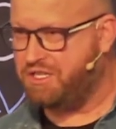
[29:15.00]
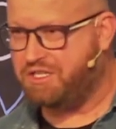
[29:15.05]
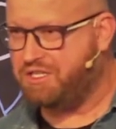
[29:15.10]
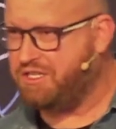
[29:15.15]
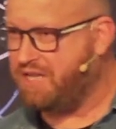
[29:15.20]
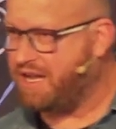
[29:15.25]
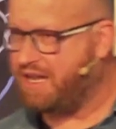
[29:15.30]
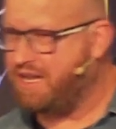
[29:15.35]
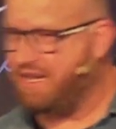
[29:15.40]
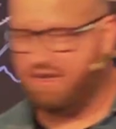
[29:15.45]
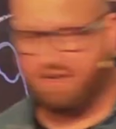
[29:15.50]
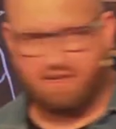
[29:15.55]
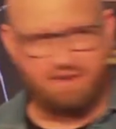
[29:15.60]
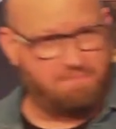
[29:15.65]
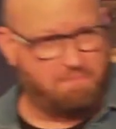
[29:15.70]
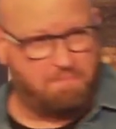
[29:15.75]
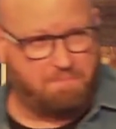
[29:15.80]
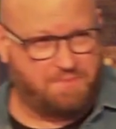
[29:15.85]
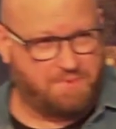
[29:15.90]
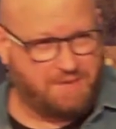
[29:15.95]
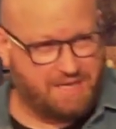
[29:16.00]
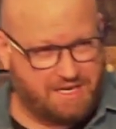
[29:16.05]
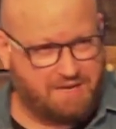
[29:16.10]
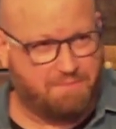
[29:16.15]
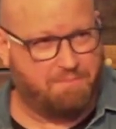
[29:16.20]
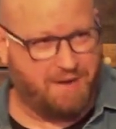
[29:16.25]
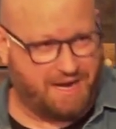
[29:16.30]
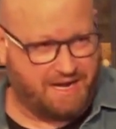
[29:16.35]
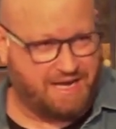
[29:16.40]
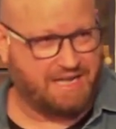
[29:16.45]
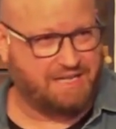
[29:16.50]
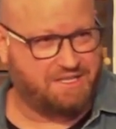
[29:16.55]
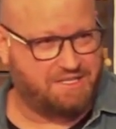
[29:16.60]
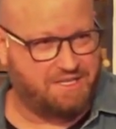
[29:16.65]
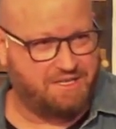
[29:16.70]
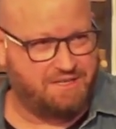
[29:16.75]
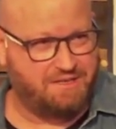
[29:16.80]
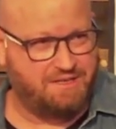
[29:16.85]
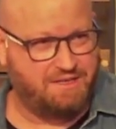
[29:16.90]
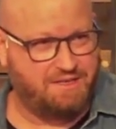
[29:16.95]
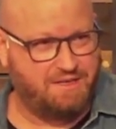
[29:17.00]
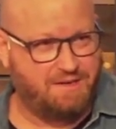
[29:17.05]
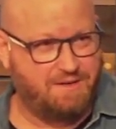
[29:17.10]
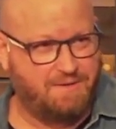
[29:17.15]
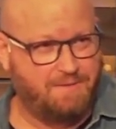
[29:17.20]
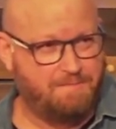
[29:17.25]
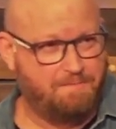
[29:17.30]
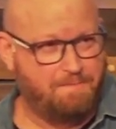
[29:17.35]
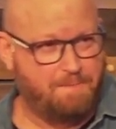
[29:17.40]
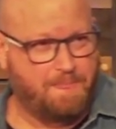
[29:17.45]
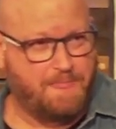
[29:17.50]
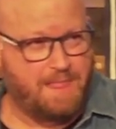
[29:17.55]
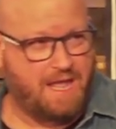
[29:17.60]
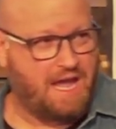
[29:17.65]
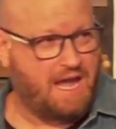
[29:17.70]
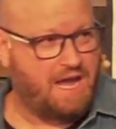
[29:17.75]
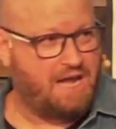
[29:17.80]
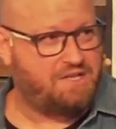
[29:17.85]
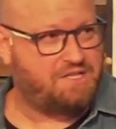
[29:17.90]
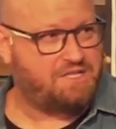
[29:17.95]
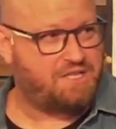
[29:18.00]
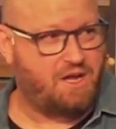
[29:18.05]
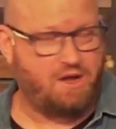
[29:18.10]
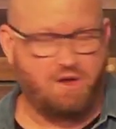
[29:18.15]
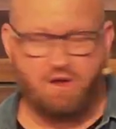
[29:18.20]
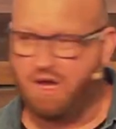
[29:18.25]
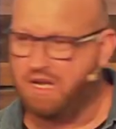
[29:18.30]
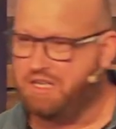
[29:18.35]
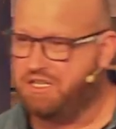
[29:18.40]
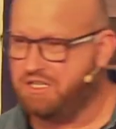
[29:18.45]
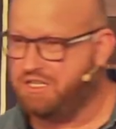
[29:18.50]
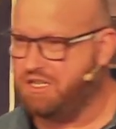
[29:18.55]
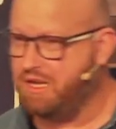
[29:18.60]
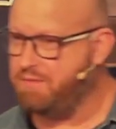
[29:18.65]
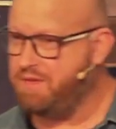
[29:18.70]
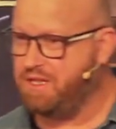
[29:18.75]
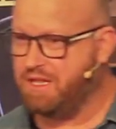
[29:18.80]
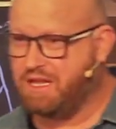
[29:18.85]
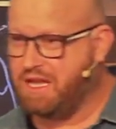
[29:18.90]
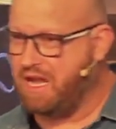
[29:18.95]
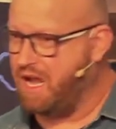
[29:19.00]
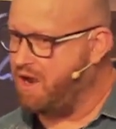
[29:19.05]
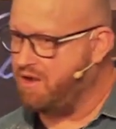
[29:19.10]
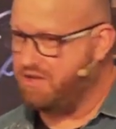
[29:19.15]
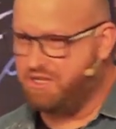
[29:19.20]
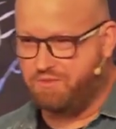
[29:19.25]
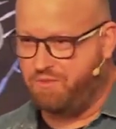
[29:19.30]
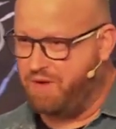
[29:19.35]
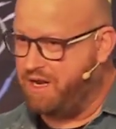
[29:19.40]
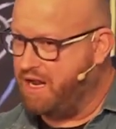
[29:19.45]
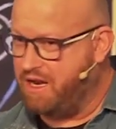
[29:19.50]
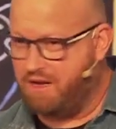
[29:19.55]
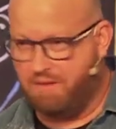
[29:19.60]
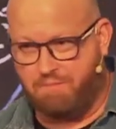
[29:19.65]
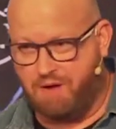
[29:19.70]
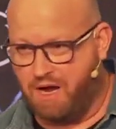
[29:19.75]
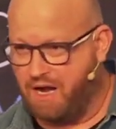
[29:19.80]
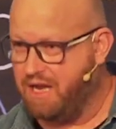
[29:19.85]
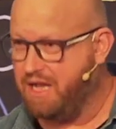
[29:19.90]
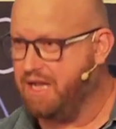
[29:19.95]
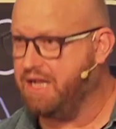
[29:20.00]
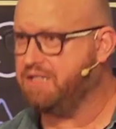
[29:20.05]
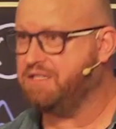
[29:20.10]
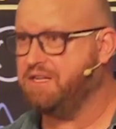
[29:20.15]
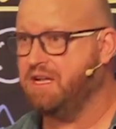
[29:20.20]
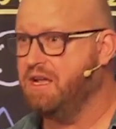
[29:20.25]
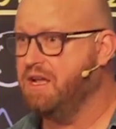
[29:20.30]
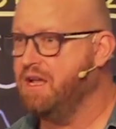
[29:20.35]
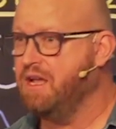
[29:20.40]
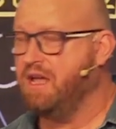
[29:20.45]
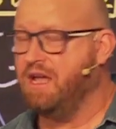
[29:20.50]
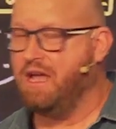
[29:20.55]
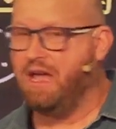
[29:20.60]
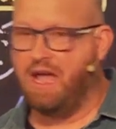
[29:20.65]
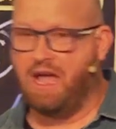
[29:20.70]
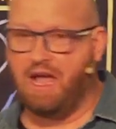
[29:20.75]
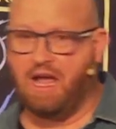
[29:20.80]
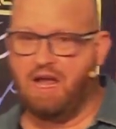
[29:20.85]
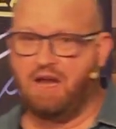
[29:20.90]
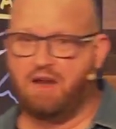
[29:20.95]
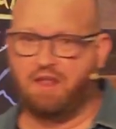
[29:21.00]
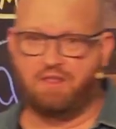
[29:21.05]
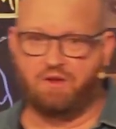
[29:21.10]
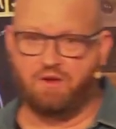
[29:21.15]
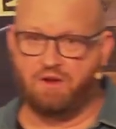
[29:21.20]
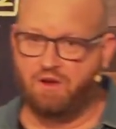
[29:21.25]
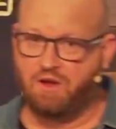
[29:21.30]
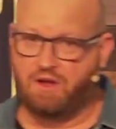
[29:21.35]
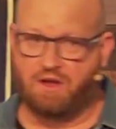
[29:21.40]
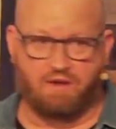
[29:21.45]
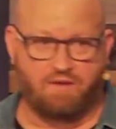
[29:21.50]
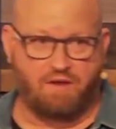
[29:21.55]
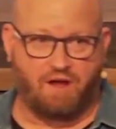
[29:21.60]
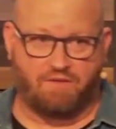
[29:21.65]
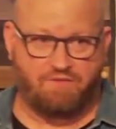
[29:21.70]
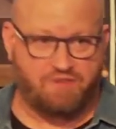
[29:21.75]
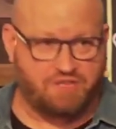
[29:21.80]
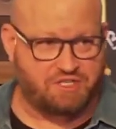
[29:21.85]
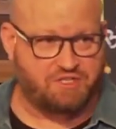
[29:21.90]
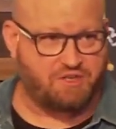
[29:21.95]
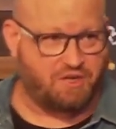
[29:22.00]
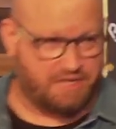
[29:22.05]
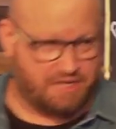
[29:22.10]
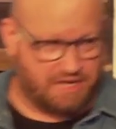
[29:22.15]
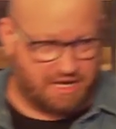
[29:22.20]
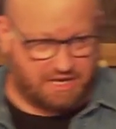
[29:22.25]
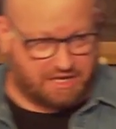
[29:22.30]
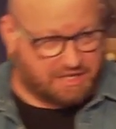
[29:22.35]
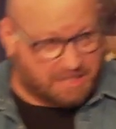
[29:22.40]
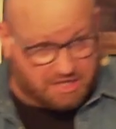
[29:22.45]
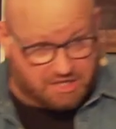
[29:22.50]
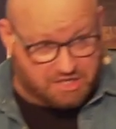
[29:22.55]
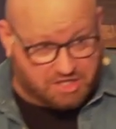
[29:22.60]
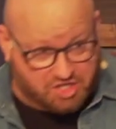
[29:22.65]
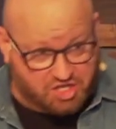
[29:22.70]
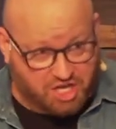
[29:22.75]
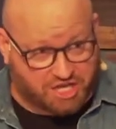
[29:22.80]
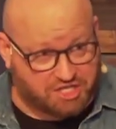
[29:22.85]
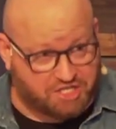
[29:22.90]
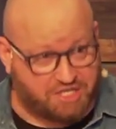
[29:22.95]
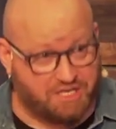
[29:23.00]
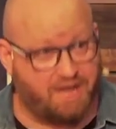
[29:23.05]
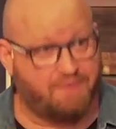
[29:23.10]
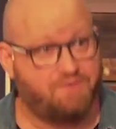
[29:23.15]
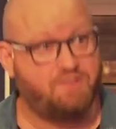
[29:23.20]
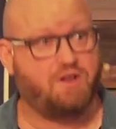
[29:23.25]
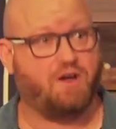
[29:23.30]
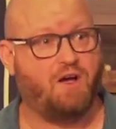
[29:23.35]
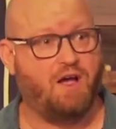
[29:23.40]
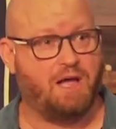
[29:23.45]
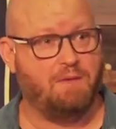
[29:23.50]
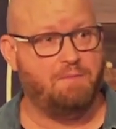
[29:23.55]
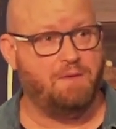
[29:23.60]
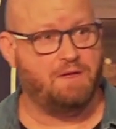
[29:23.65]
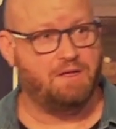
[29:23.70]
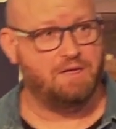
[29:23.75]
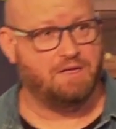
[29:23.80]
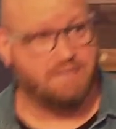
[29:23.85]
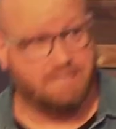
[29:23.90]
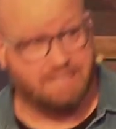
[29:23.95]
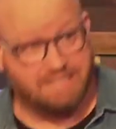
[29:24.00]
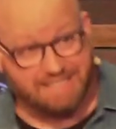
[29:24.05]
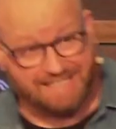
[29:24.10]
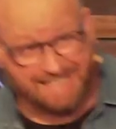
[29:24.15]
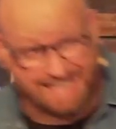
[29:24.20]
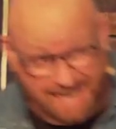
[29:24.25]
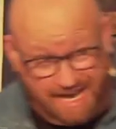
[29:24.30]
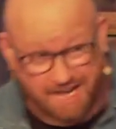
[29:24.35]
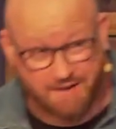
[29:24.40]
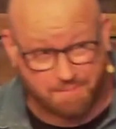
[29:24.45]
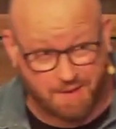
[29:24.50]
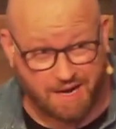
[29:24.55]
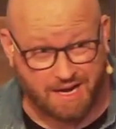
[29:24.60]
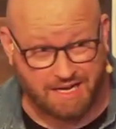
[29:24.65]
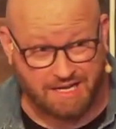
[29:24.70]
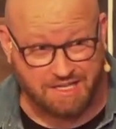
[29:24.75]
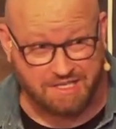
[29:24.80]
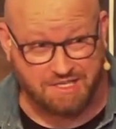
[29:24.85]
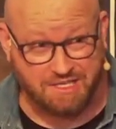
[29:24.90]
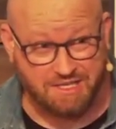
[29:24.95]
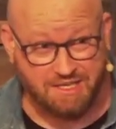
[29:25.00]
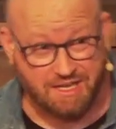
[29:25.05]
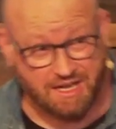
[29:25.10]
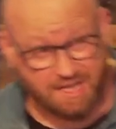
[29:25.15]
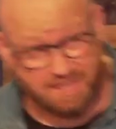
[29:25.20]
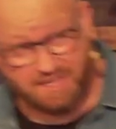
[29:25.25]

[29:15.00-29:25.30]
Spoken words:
duck into Bunnings. And so I just jumped in the car and just went out to Bunnings. And I thought, look, I've just got just enough time to get out to Bunnings and then